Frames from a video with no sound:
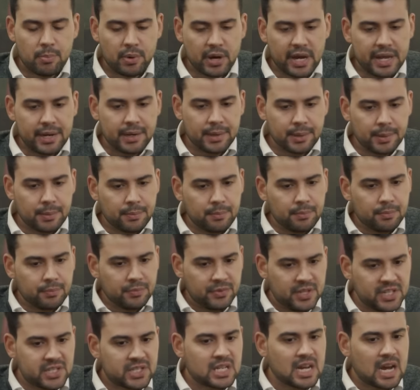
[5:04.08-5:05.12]
But
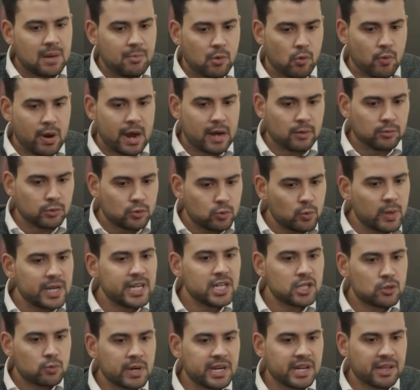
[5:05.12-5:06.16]
this time around,
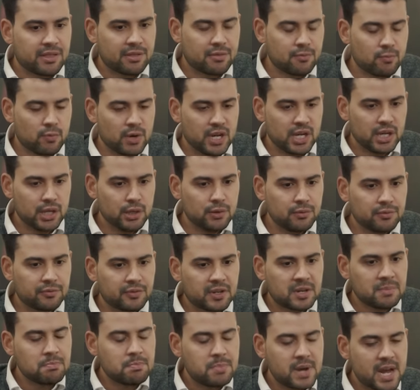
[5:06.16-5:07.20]
2023, you've
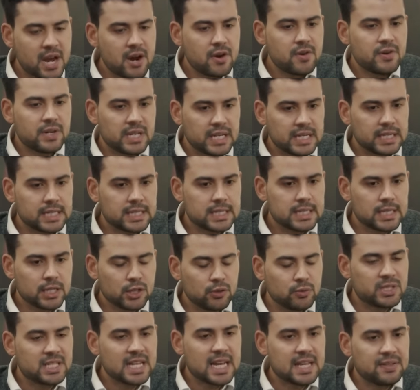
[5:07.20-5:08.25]
compared it.
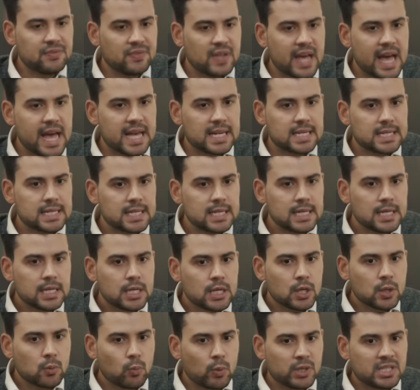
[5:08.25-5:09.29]
You said that
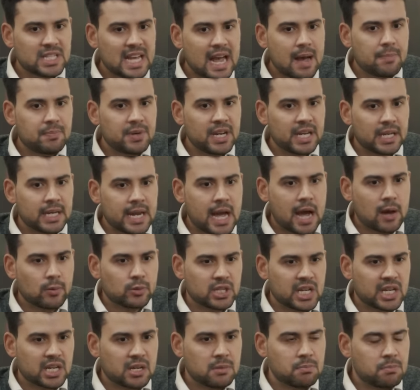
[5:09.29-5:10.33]
what's happening now is
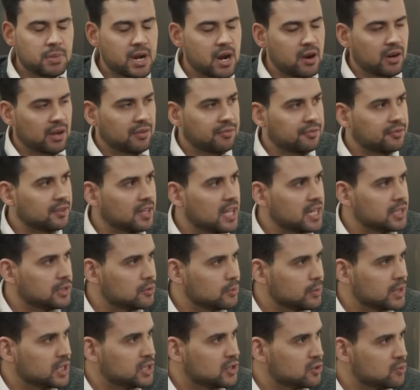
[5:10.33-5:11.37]
like comparing a flood
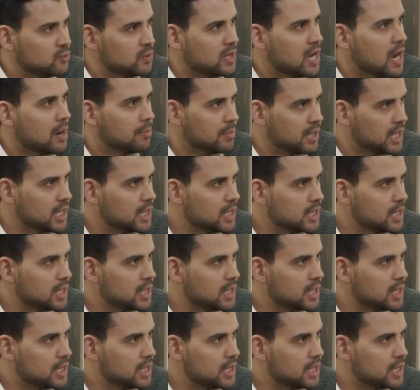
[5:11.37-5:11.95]
to a tsunami.